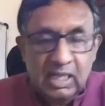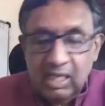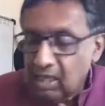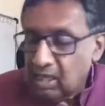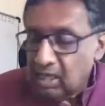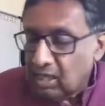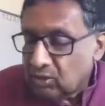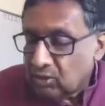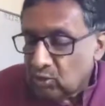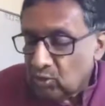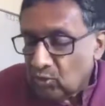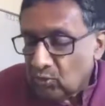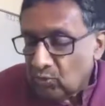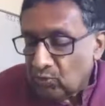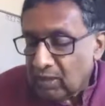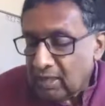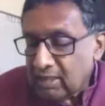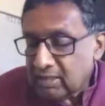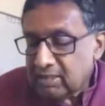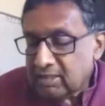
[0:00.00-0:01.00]
So
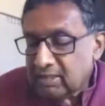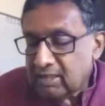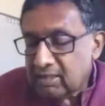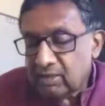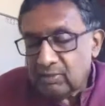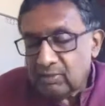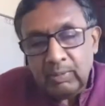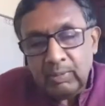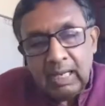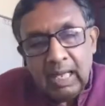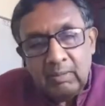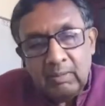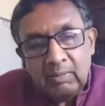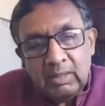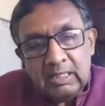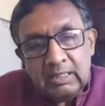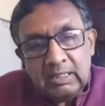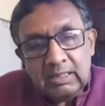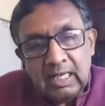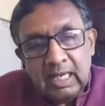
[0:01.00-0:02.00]
the
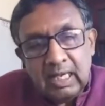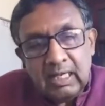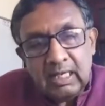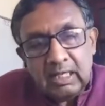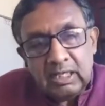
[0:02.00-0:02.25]
preamble is saying